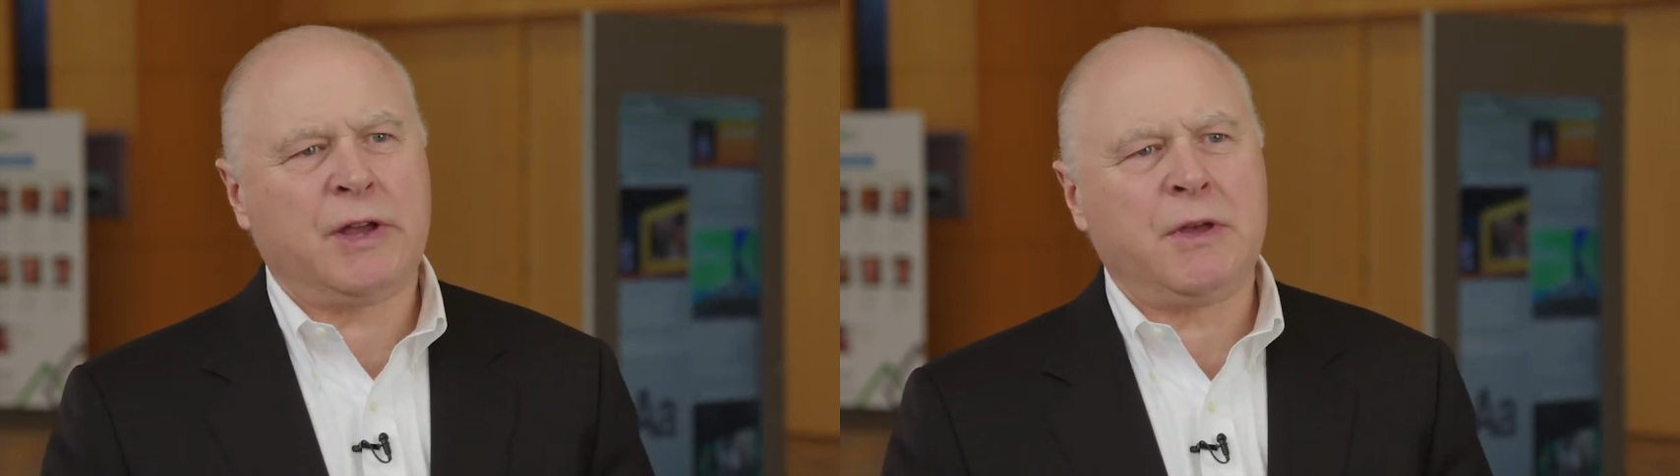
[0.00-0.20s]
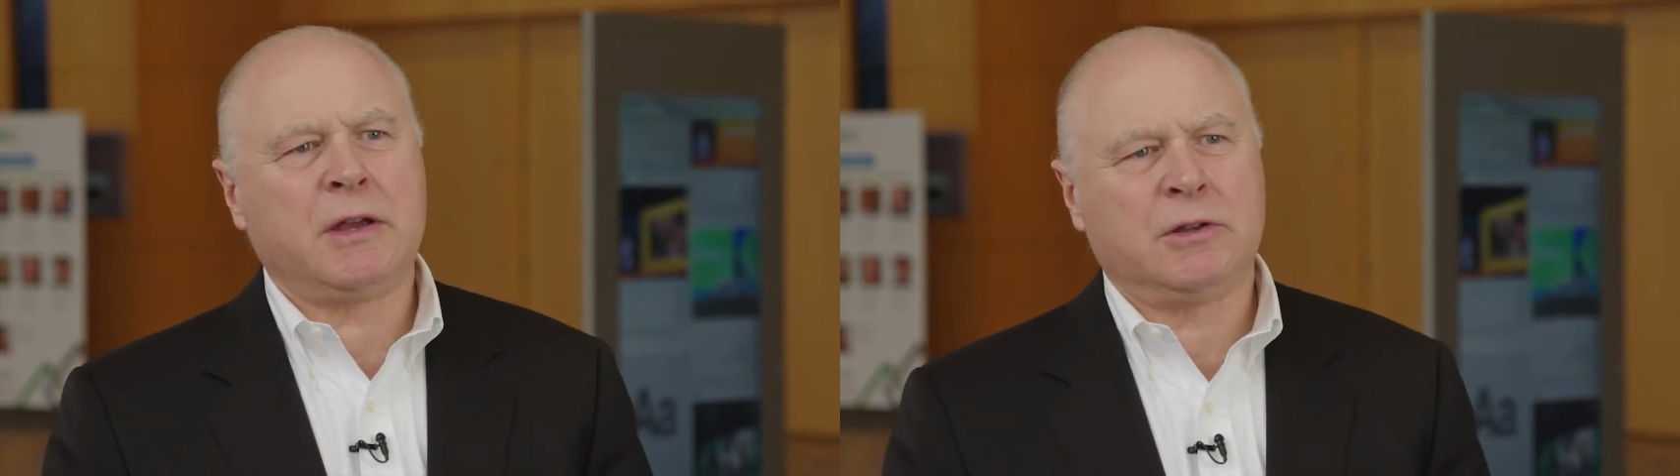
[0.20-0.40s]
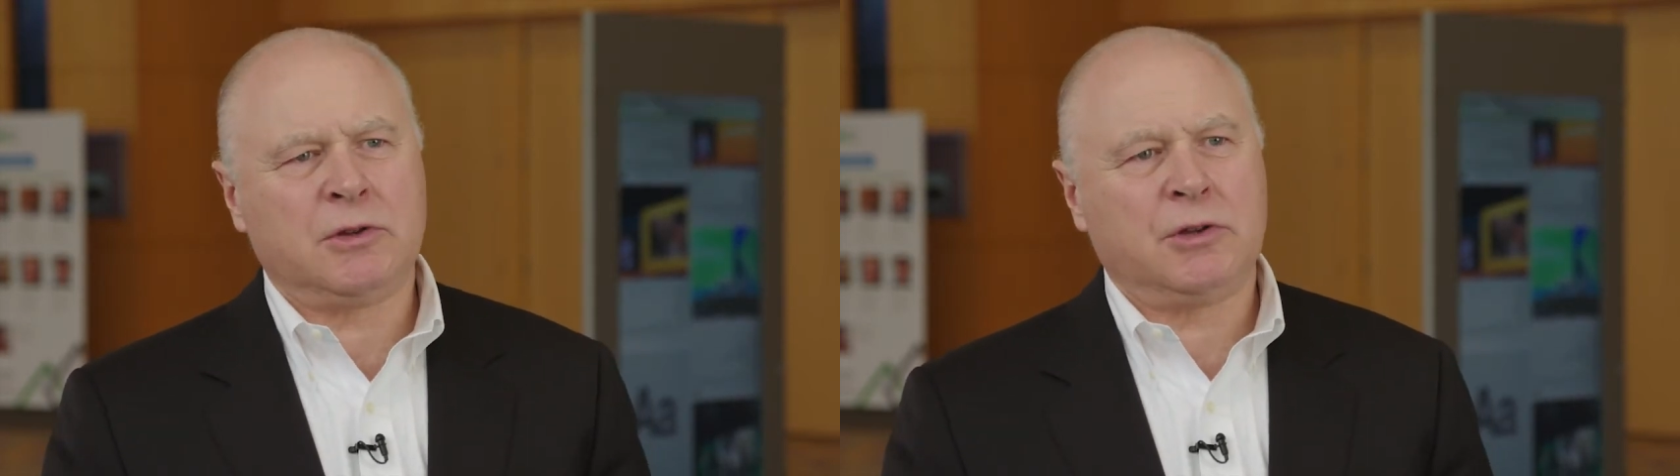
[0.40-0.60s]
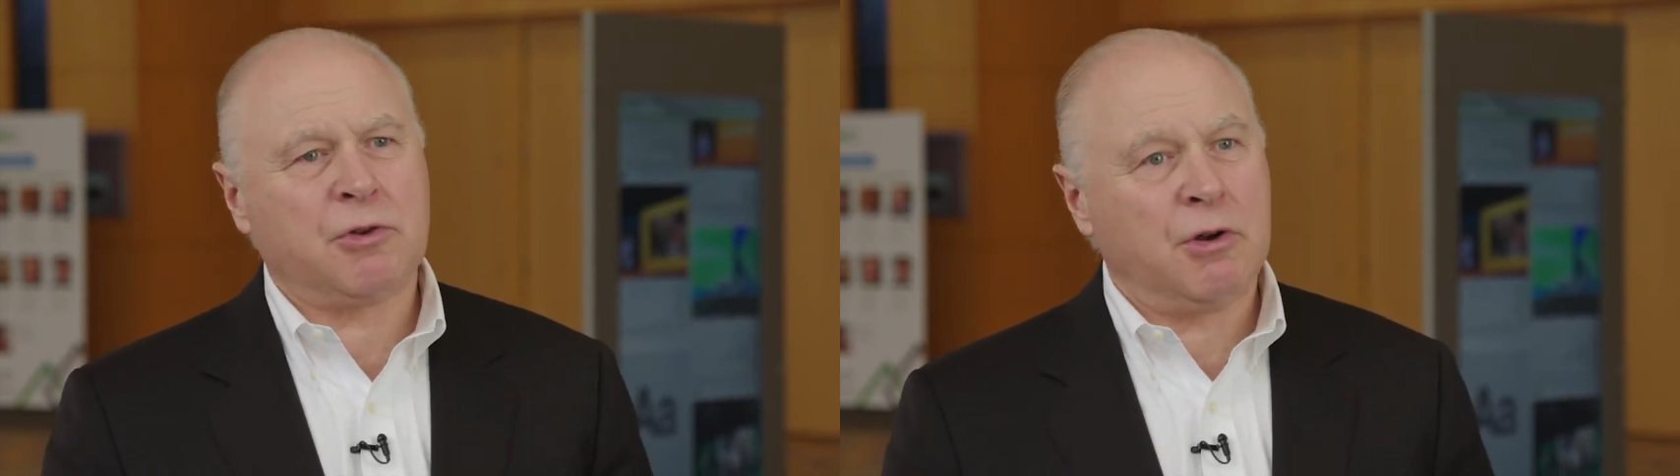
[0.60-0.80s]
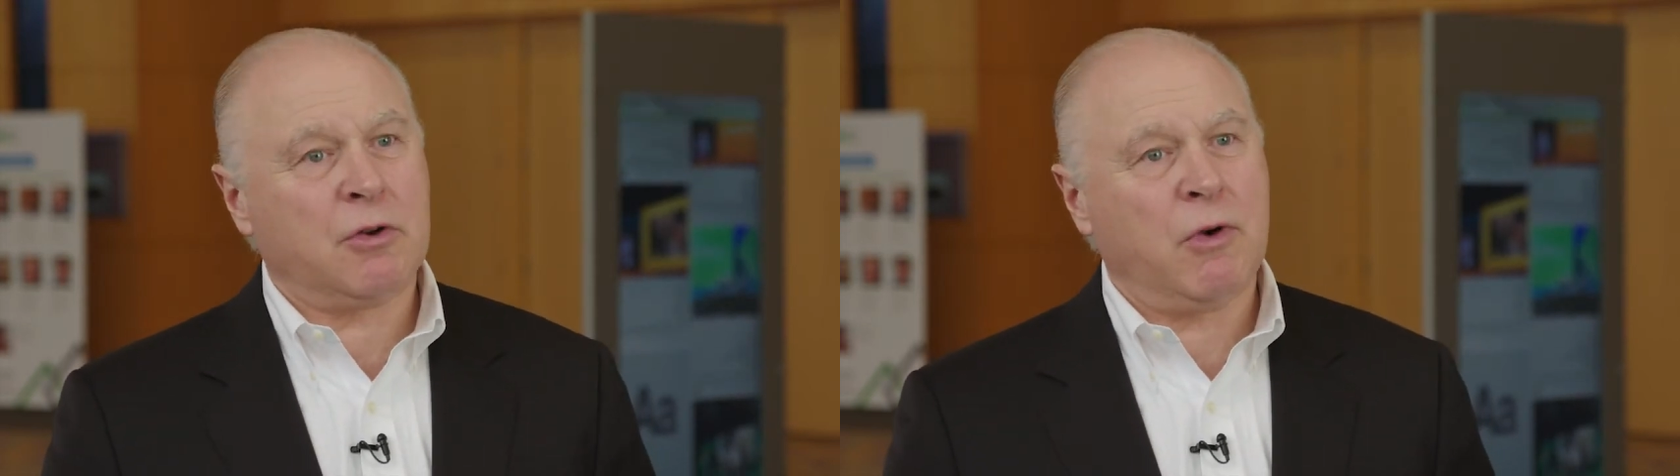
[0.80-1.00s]
I think it, it's
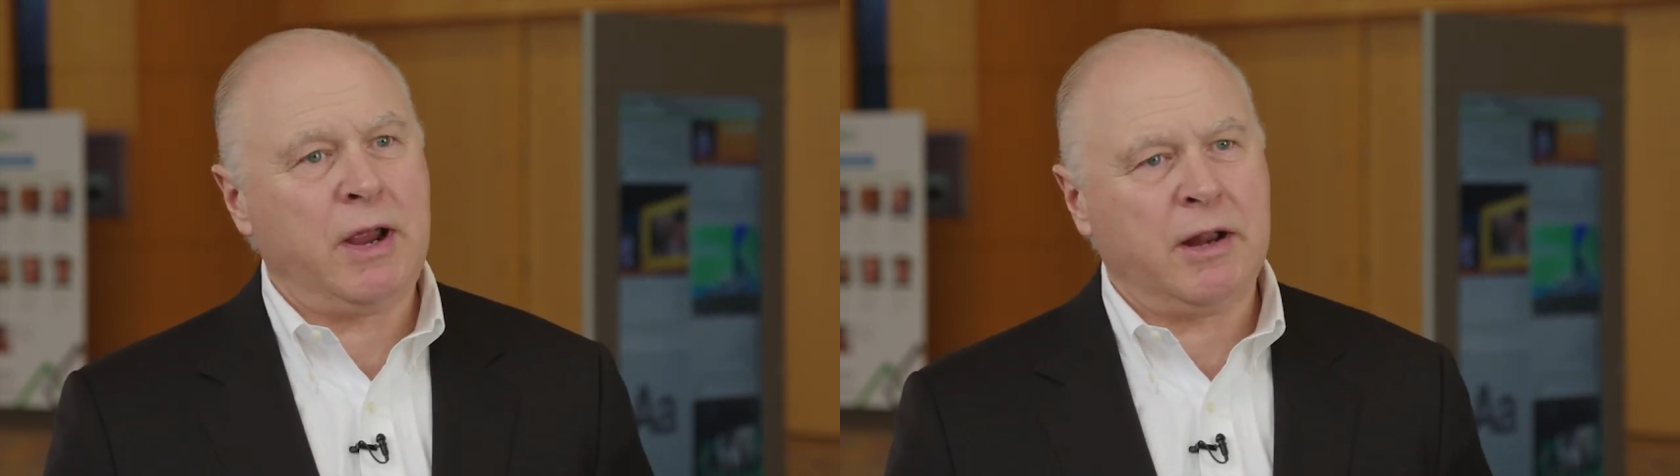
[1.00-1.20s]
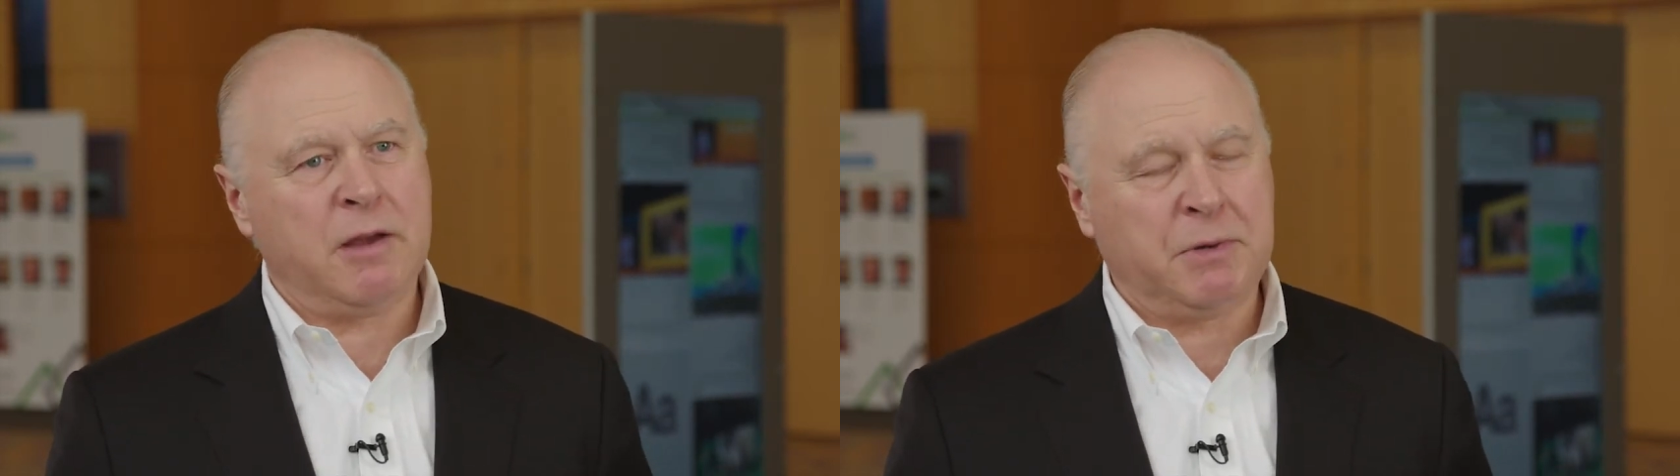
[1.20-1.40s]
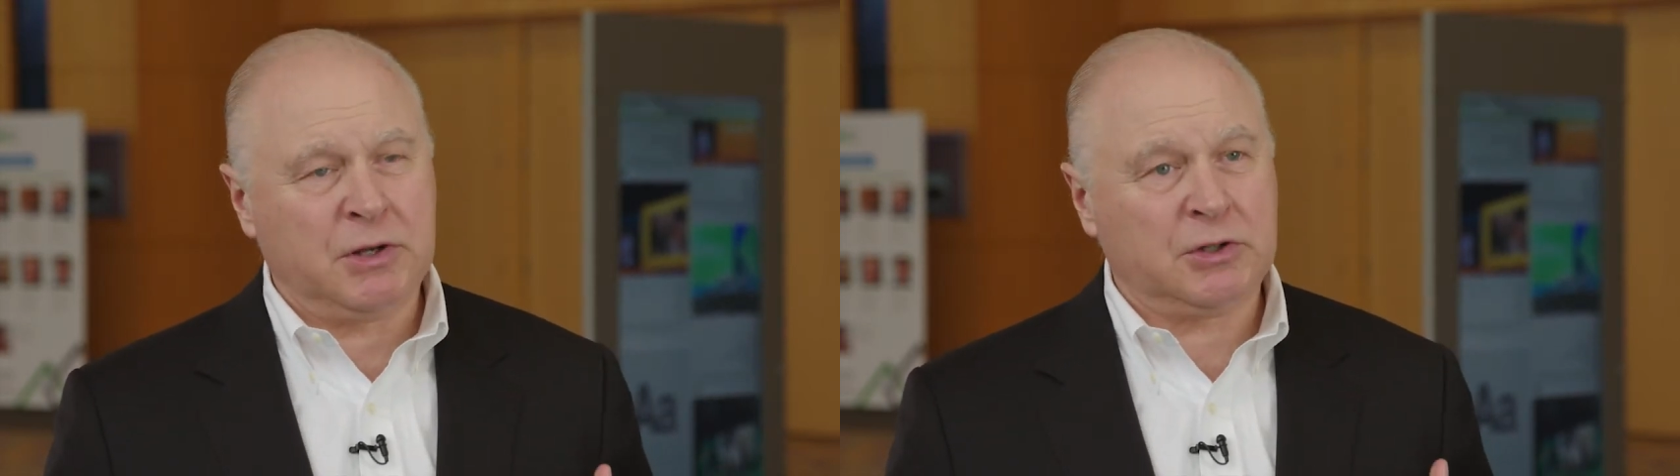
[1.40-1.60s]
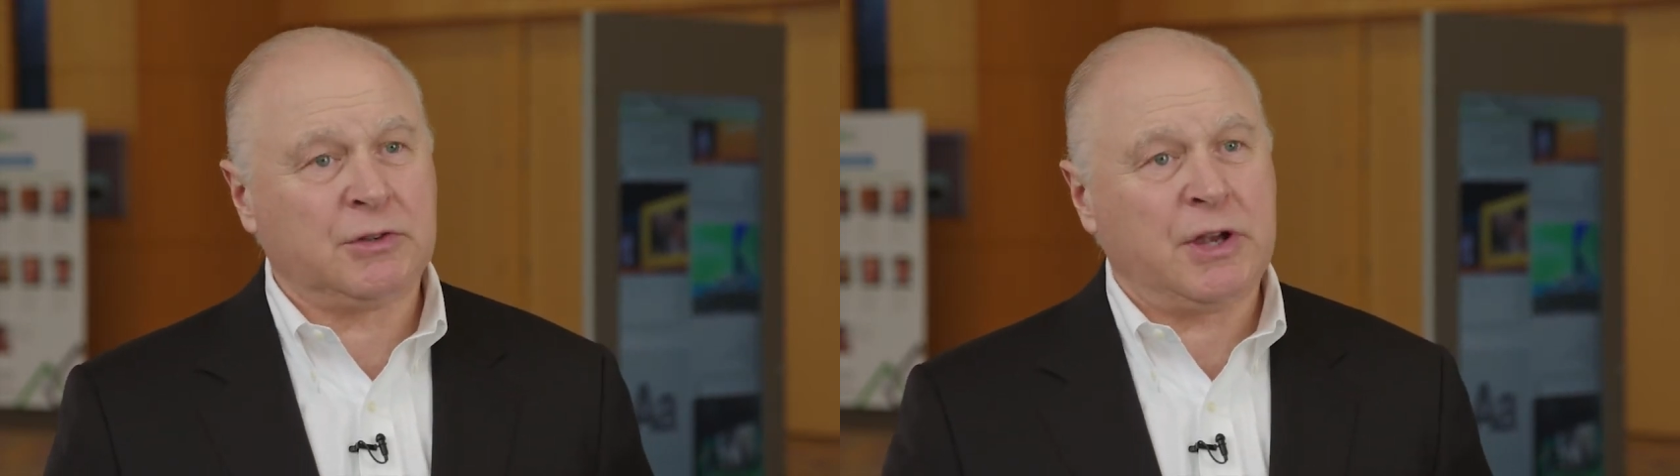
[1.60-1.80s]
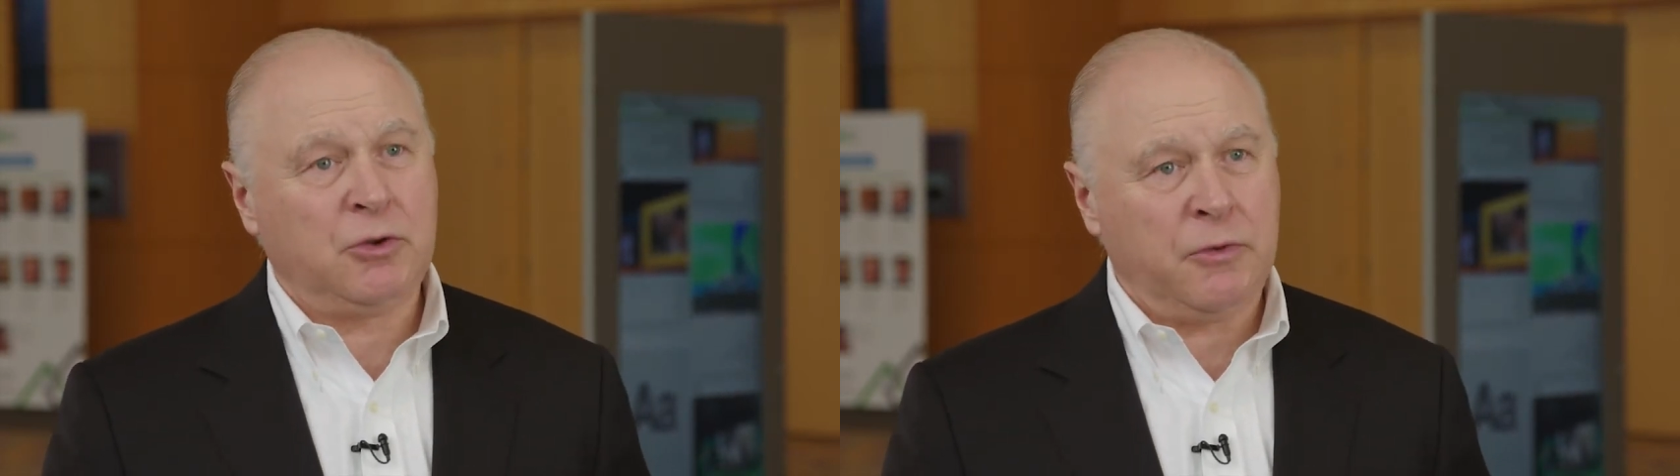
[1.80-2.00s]
going to create impetus
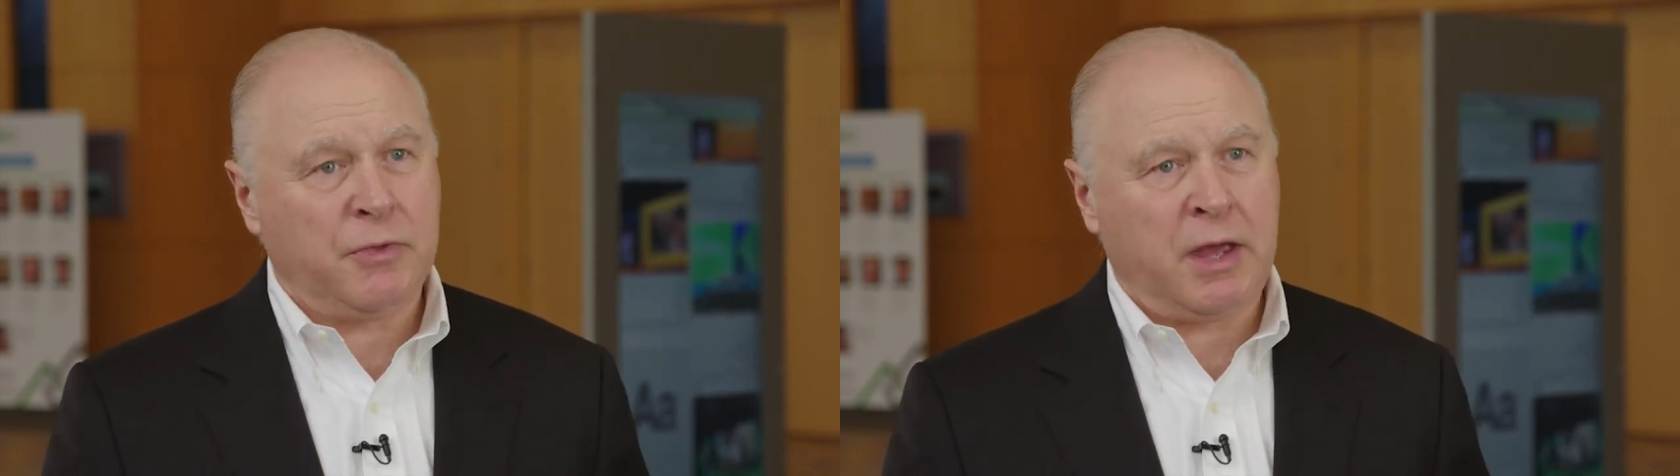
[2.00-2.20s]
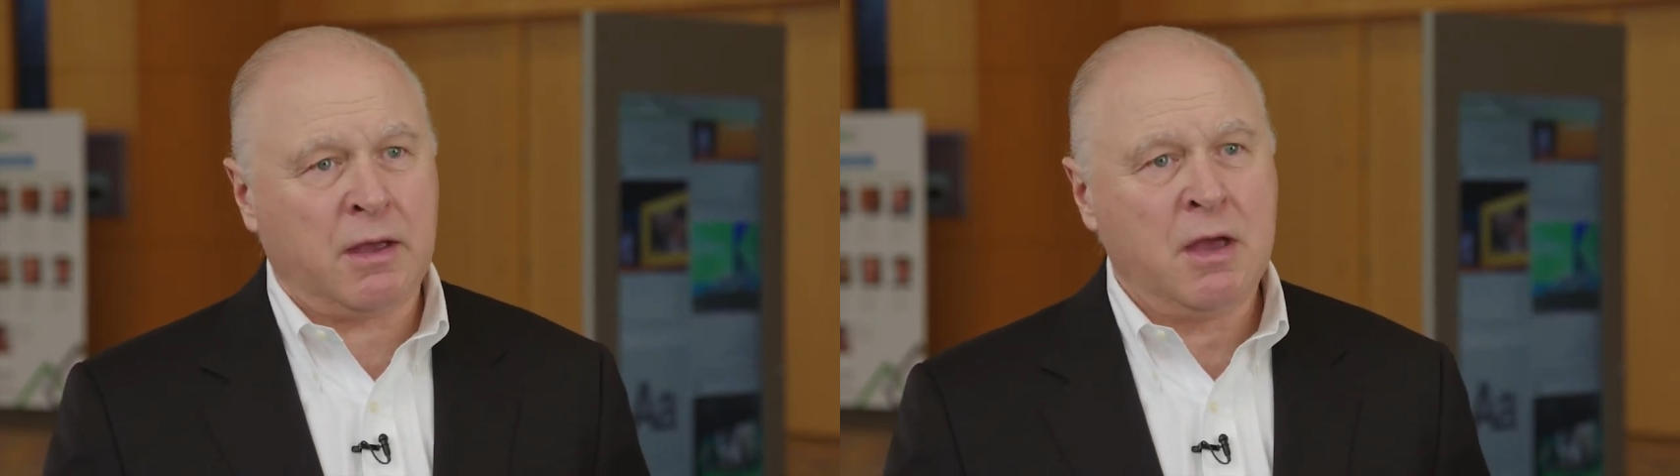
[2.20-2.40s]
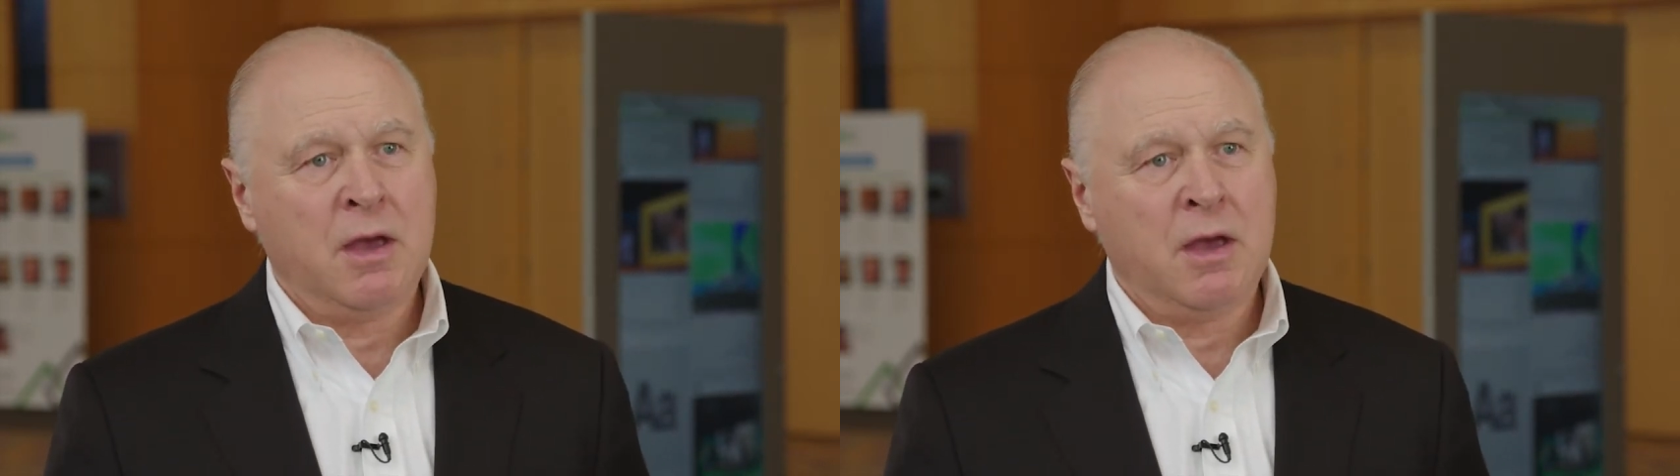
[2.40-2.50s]
because I do think